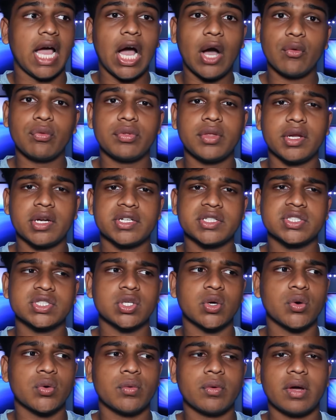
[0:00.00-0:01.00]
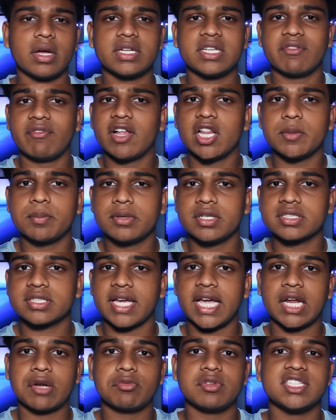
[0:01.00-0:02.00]
out there, so developers
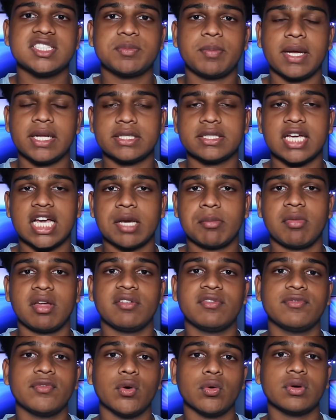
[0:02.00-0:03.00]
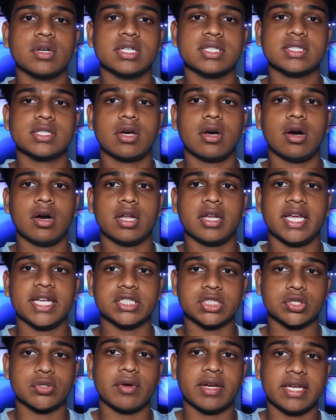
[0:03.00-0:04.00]
can't really spend time and focus on
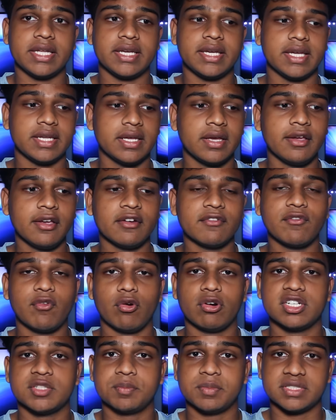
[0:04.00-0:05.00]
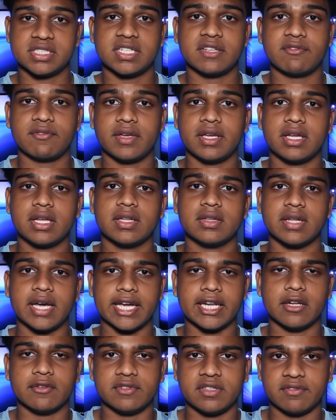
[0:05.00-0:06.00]
integrating it for a specific
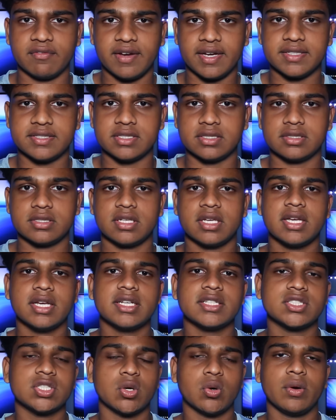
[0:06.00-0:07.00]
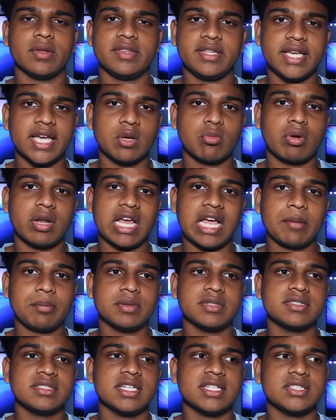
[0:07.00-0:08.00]
line of devices. So in the end, what
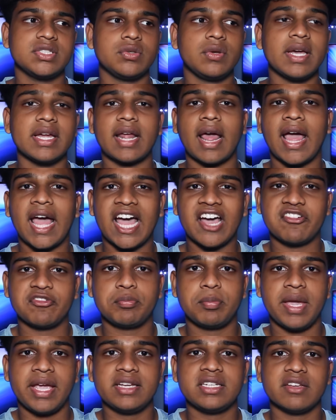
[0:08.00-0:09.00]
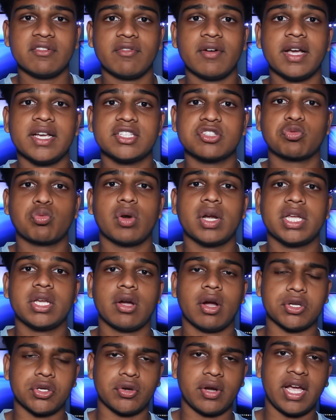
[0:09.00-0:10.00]
happens is you get a half-baked device
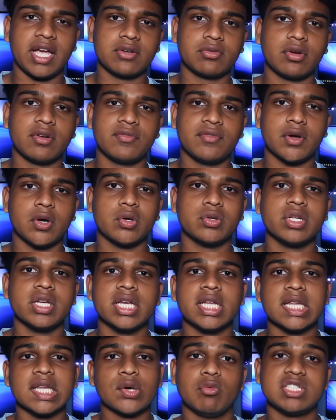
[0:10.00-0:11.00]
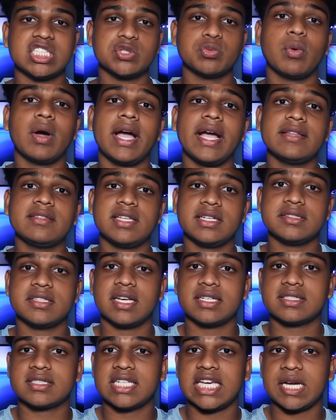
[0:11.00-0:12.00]
running on your Android phone, which is why things
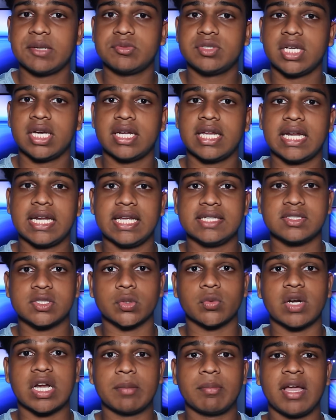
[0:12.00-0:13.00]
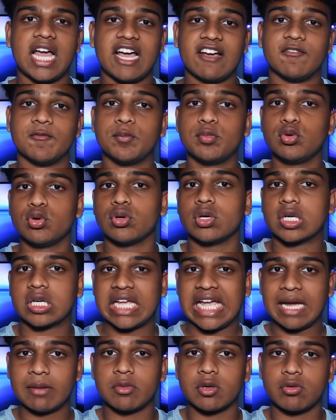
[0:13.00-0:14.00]
like Snapchat and Instagram have poor
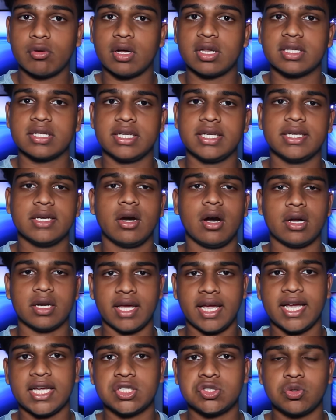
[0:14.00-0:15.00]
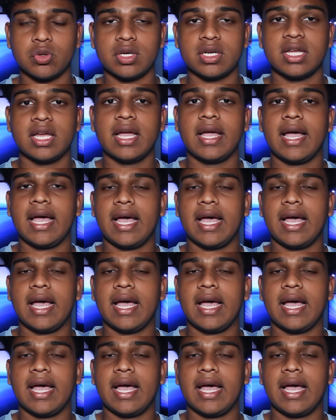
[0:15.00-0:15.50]
camera quality on Android,